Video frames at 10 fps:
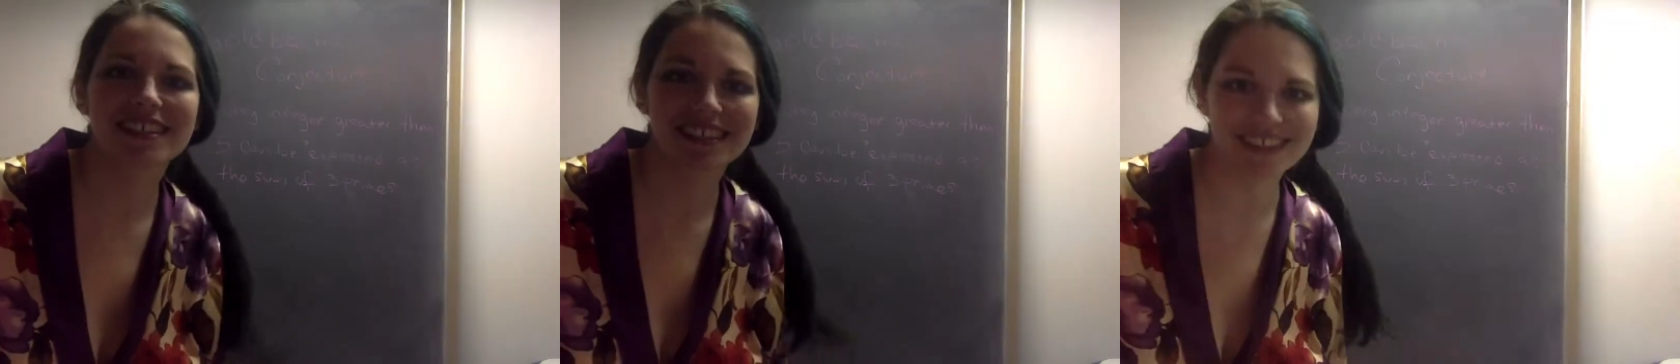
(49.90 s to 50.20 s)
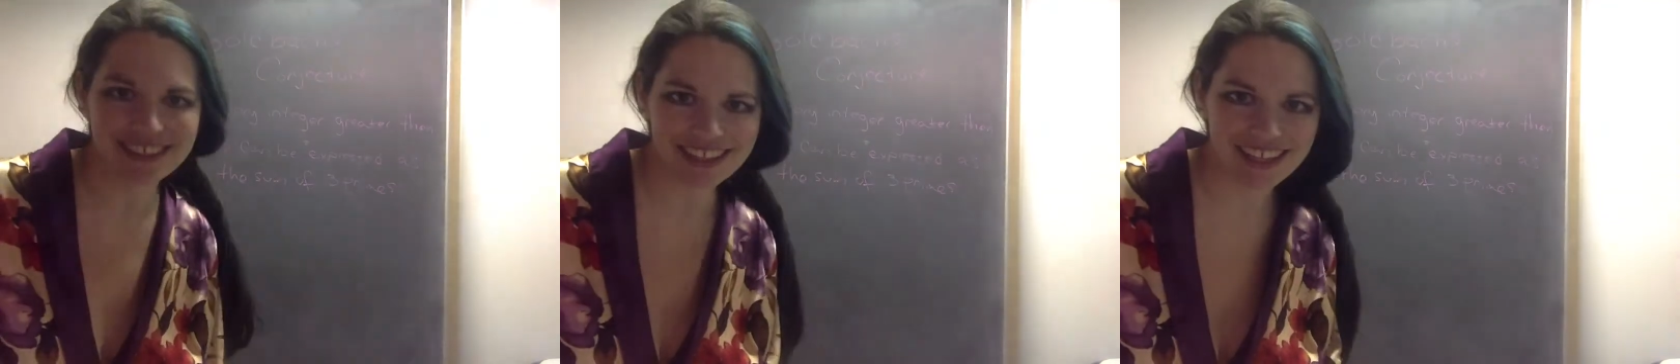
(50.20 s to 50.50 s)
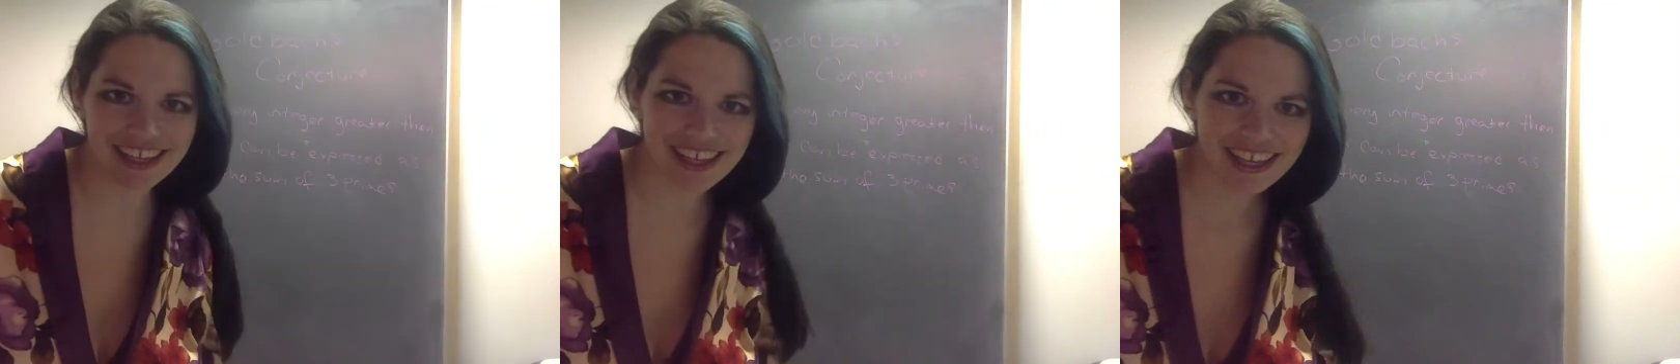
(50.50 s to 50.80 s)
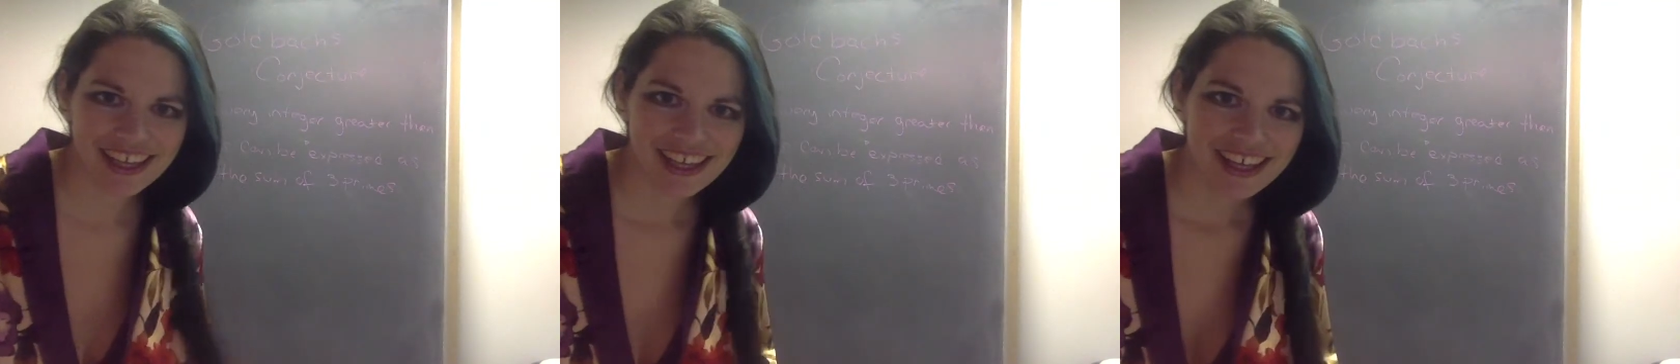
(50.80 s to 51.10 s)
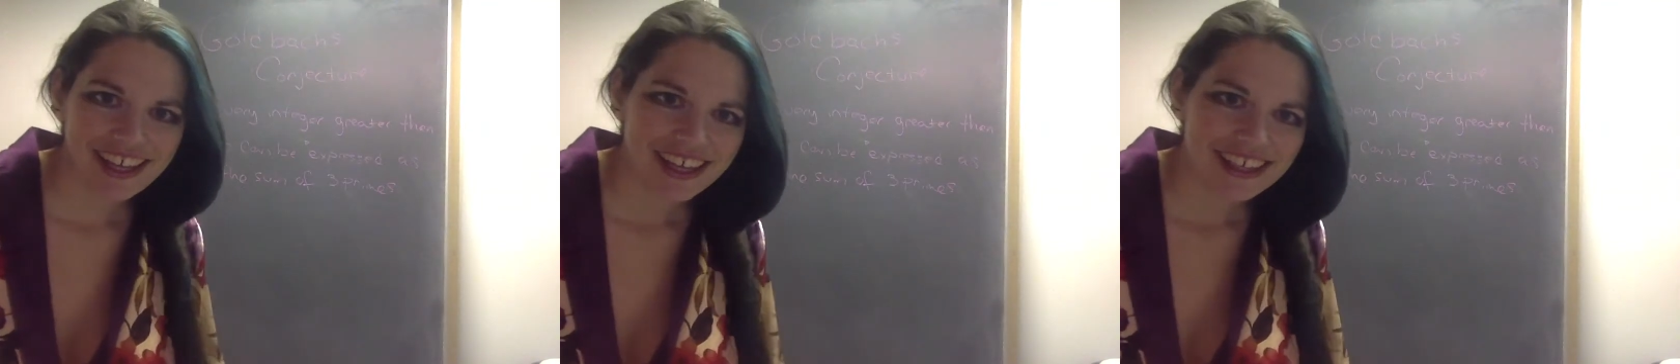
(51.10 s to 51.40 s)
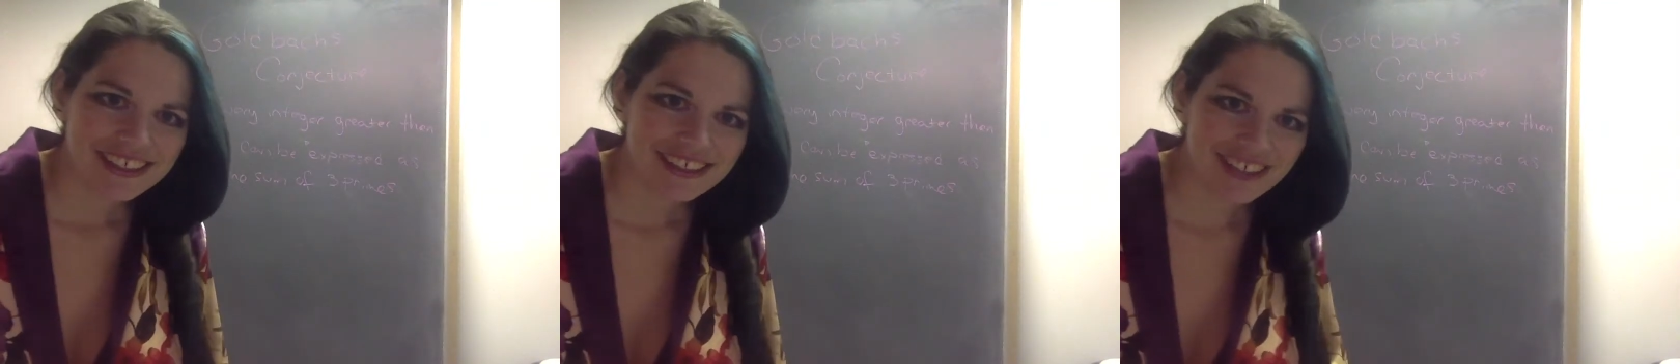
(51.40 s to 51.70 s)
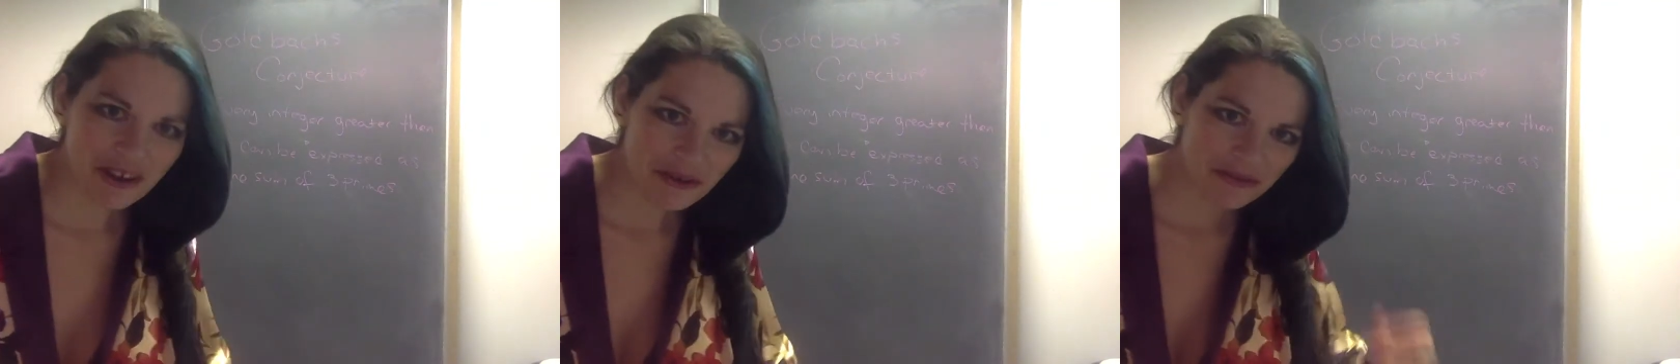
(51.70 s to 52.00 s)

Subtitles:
a little silly. So,